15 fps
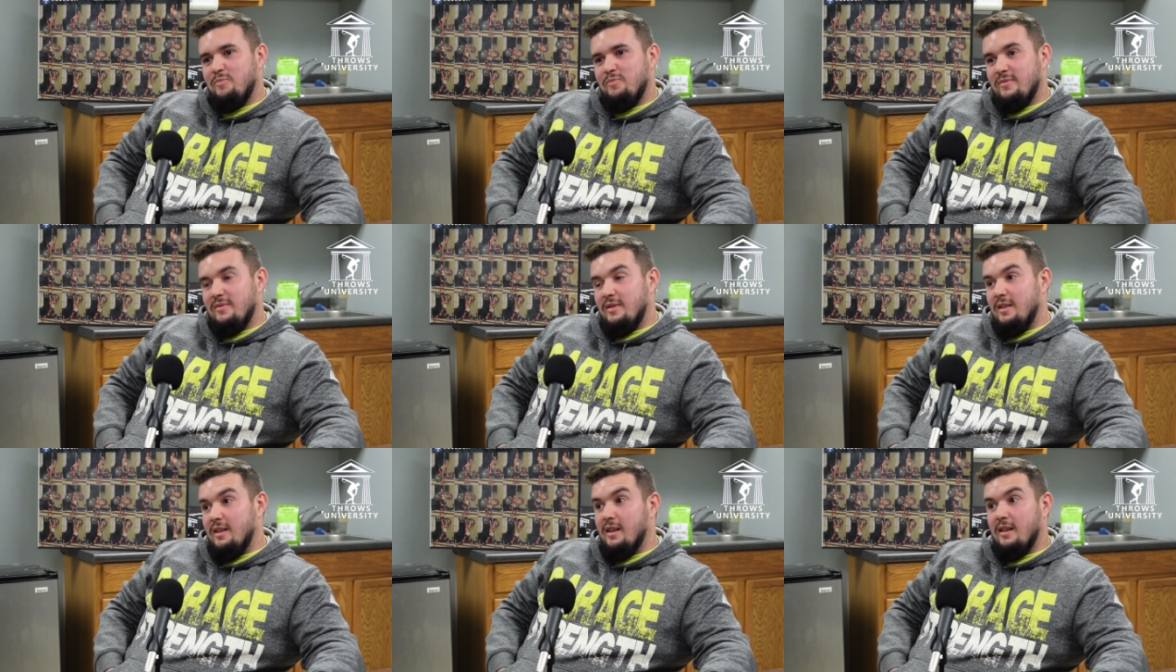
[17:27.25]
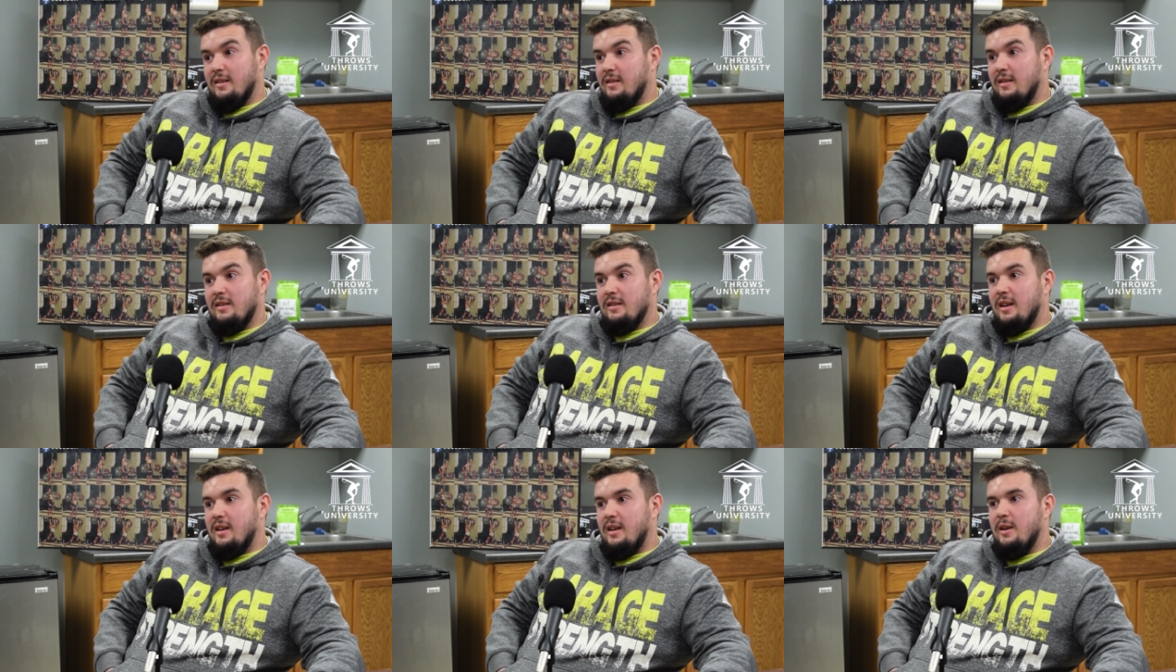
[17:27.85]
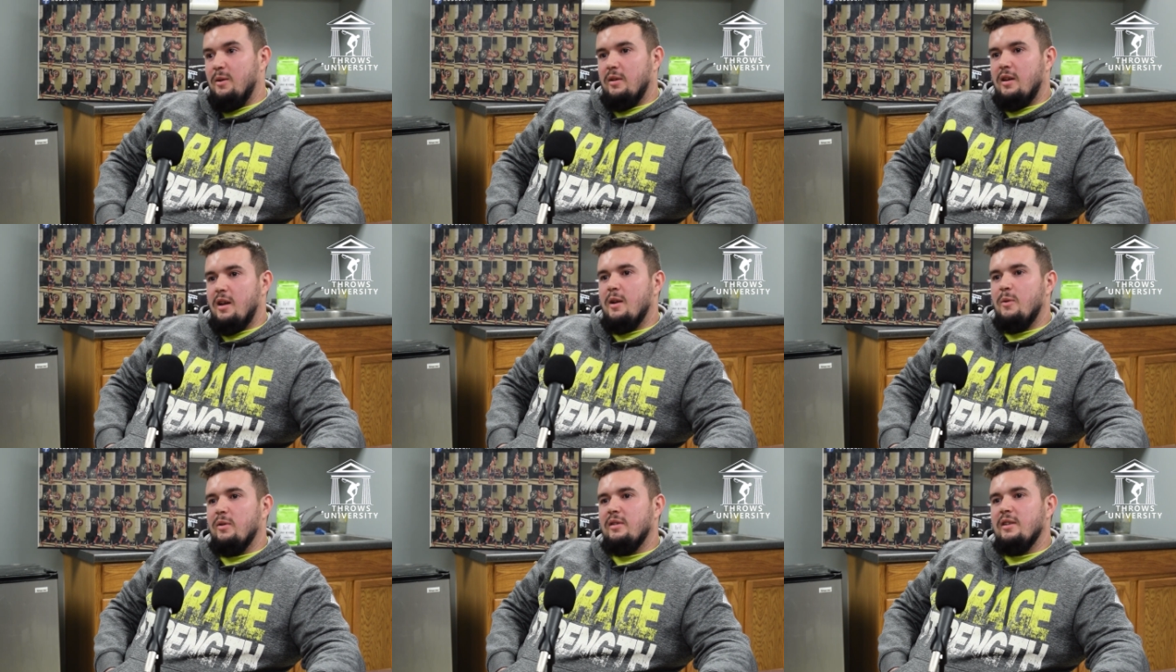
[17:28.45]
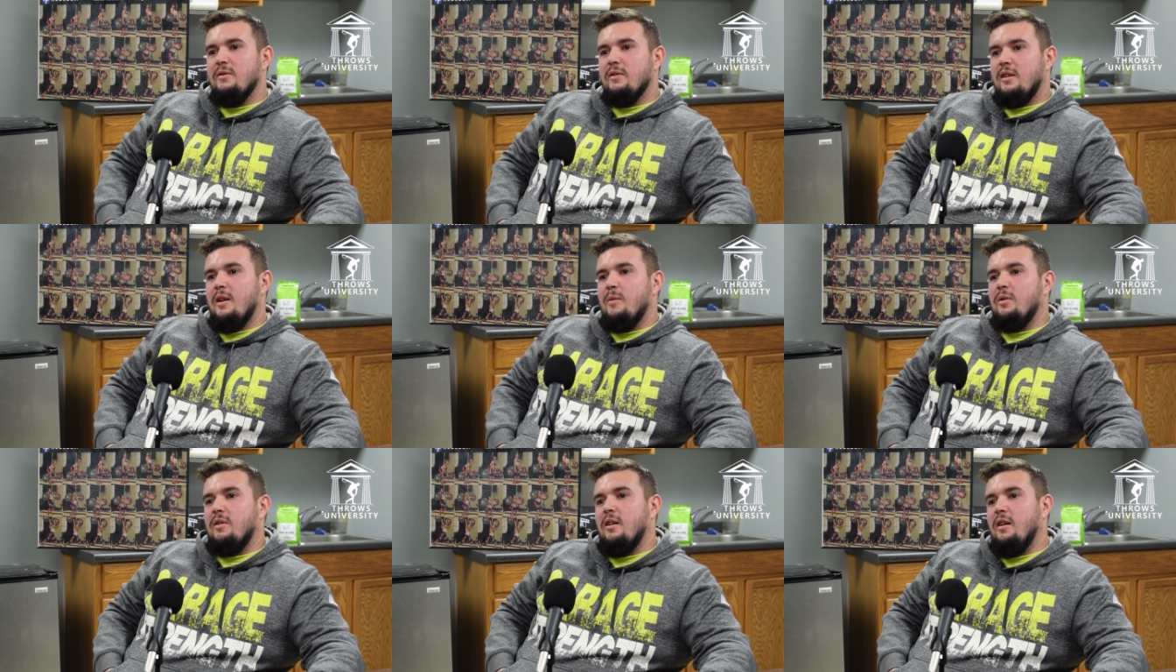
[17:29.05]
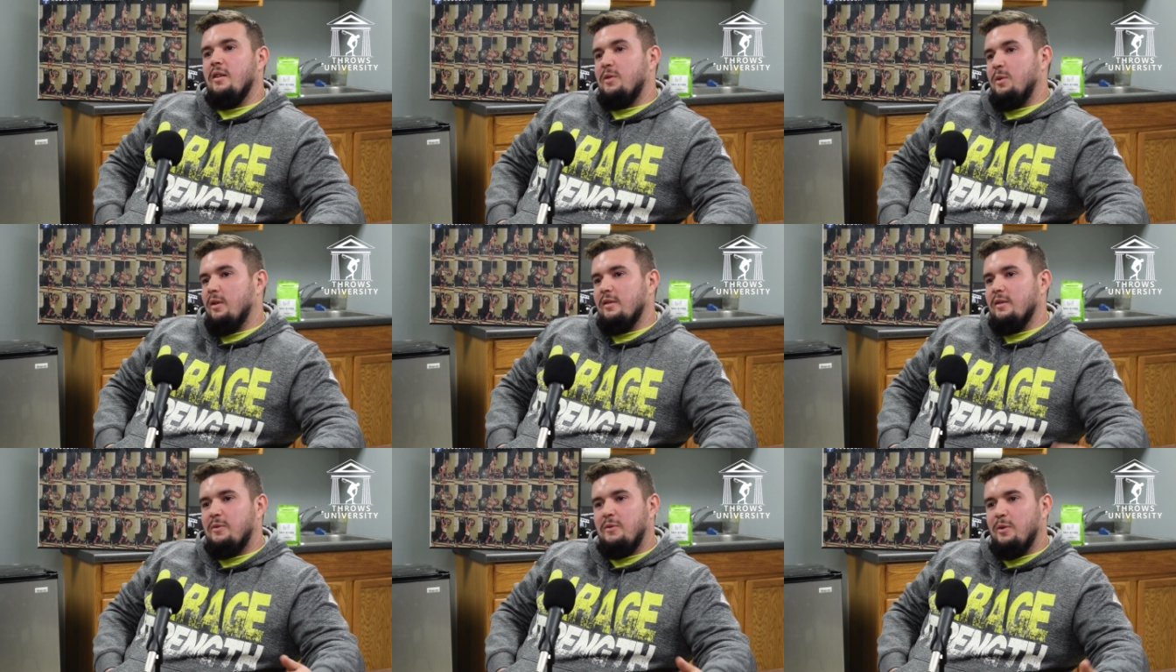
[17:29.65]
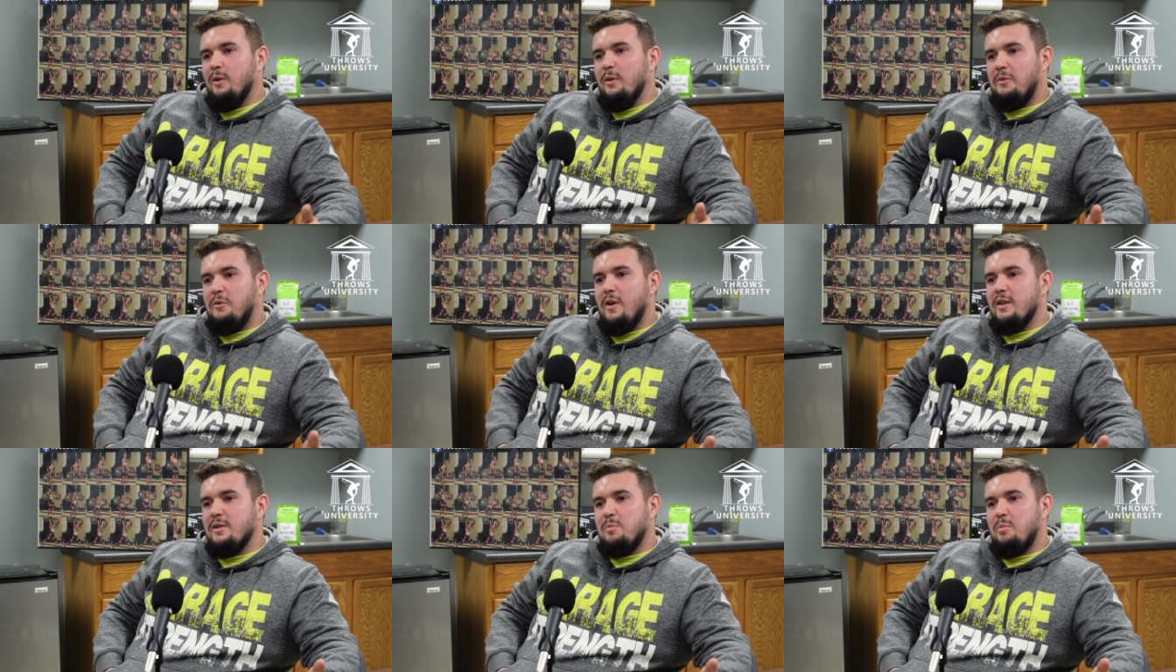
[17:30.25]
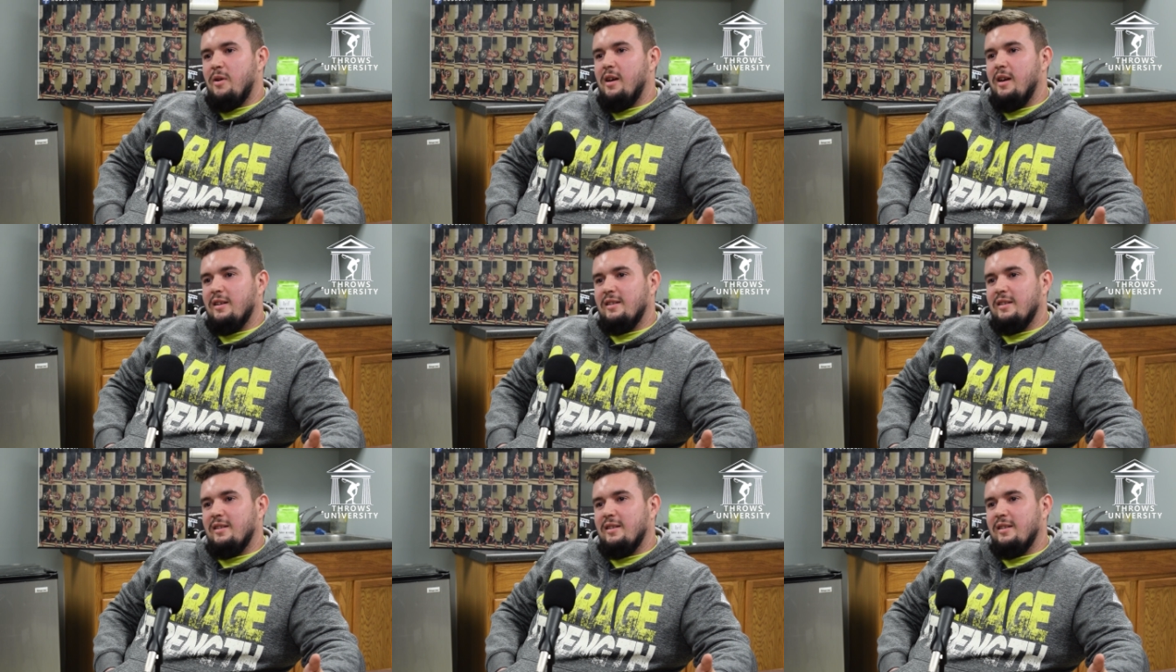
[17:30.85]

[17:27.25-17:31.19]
Because like he, and it wasn't even a cup of coffee. He held a full French press.